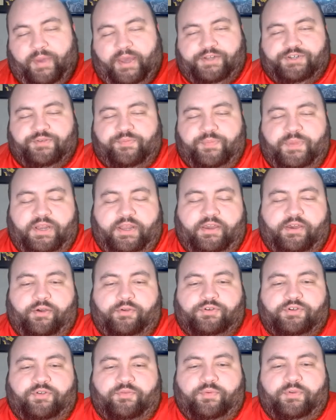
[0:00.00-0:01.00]
imagine many
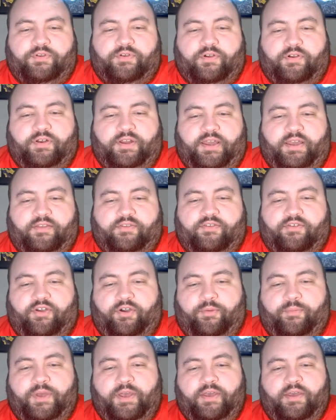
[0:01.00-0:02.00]
coaches would turn down.
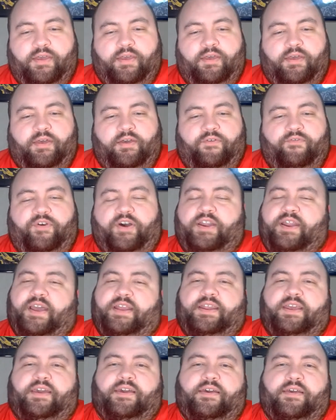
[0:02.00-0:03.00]
So, fun
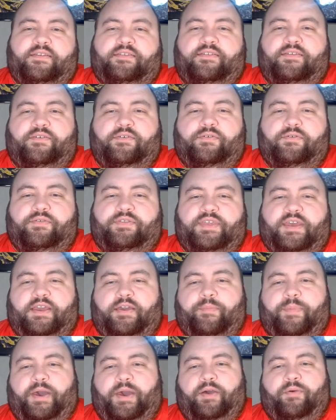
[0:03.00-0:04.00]
idea to
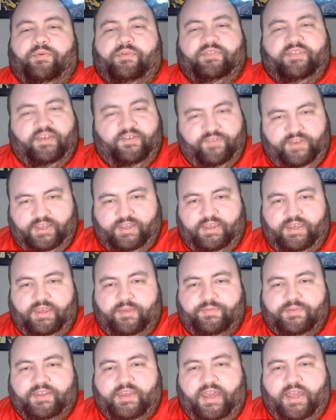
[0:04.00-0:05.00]
think about. We'll see if it
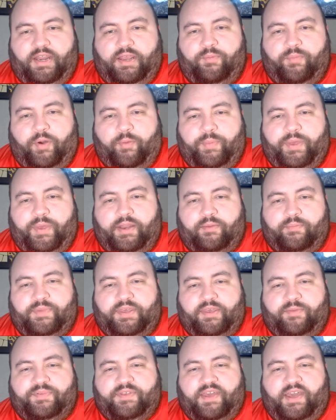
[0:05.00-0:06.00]
keeps gaining momentum,
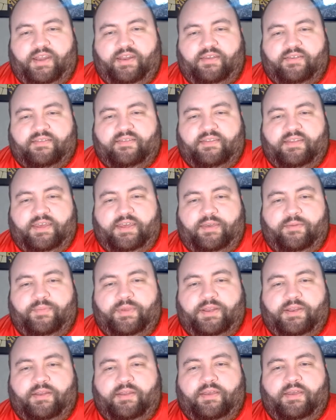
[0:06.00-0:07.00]
keeps gaining steam,
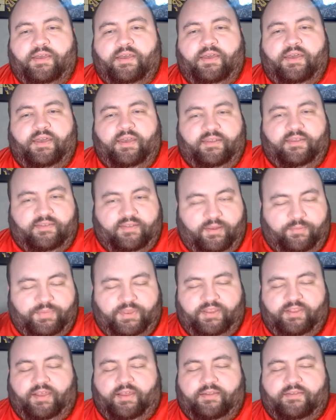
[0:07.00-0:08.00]
and
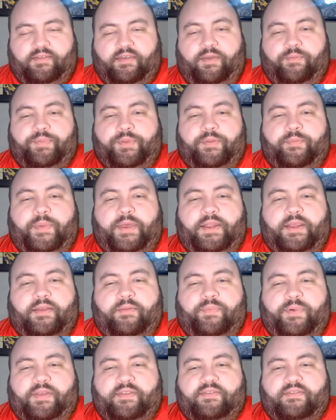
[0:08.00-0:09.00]
something that's
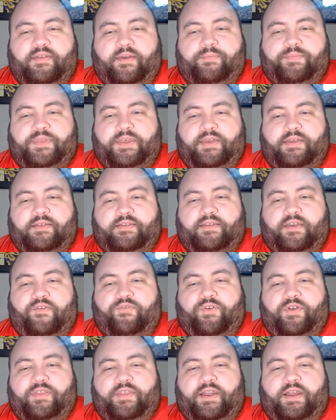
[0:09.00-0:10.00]
implemented, but something
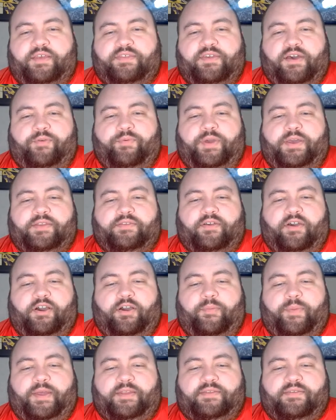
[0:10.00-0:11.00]
different that I thought we could
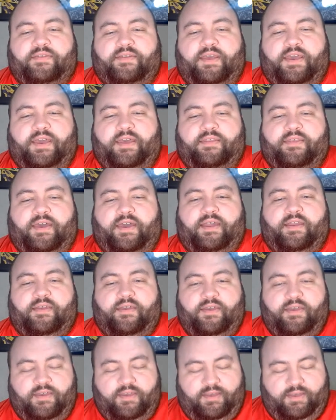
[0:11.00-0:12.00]
talk about today that
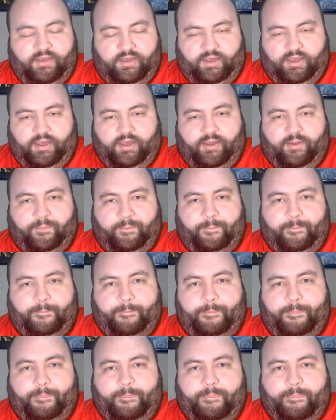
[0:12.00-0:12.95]
um,